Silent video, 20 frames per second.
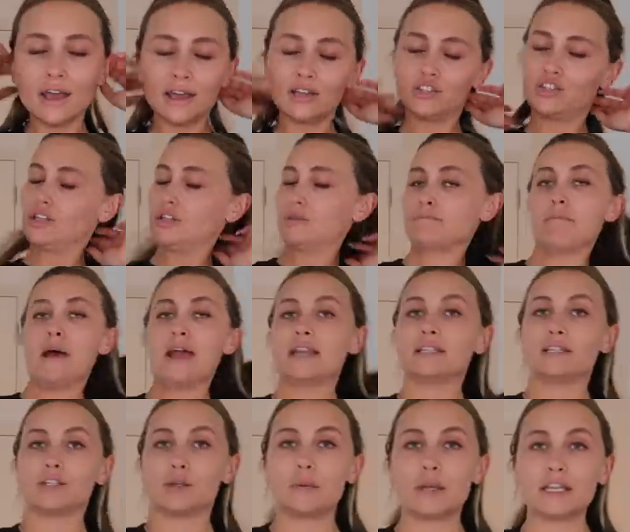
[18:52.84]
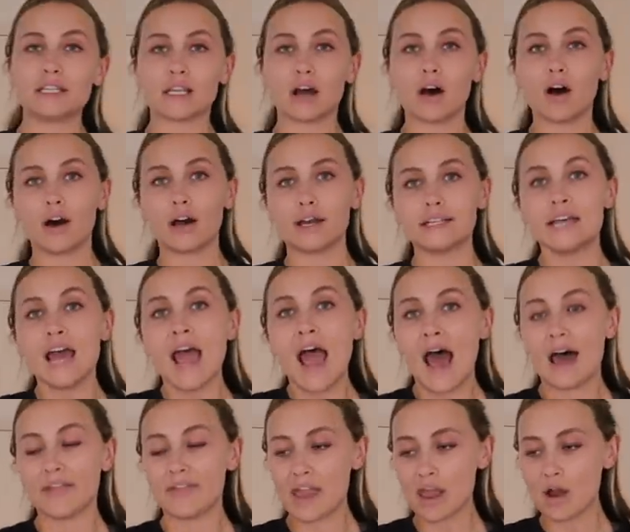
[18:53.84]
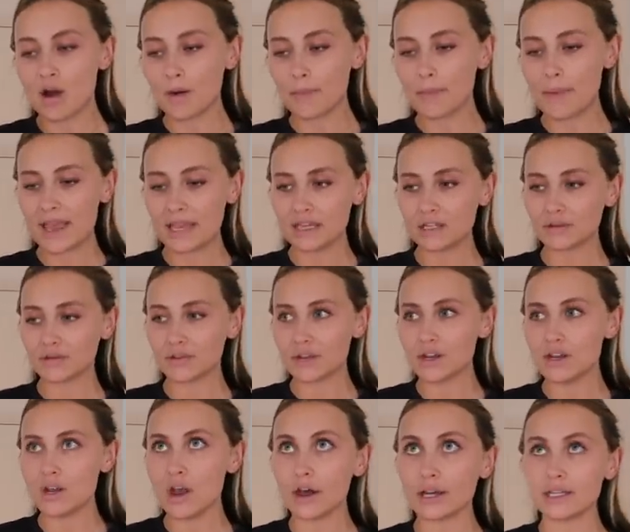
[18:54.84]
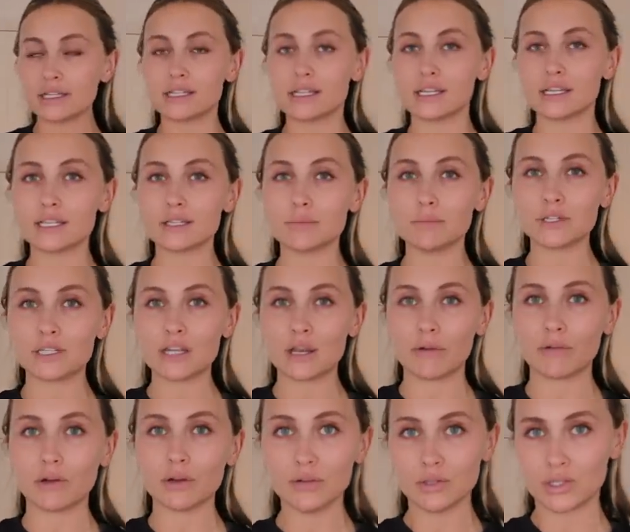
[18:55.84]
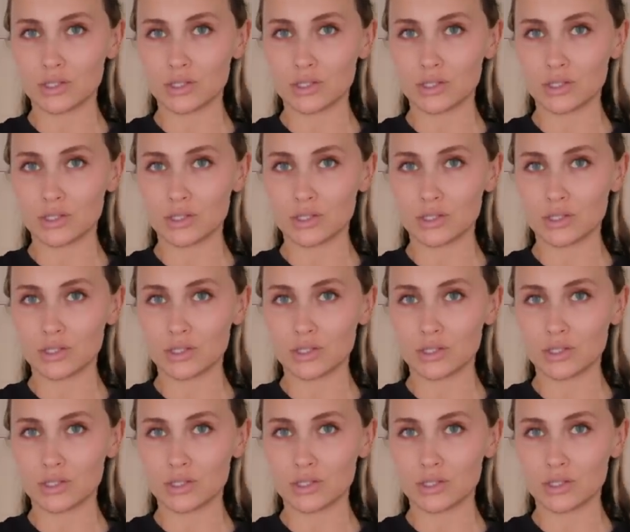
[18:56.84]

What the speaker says: It's just meant to be tied. And they are made of the nicest material.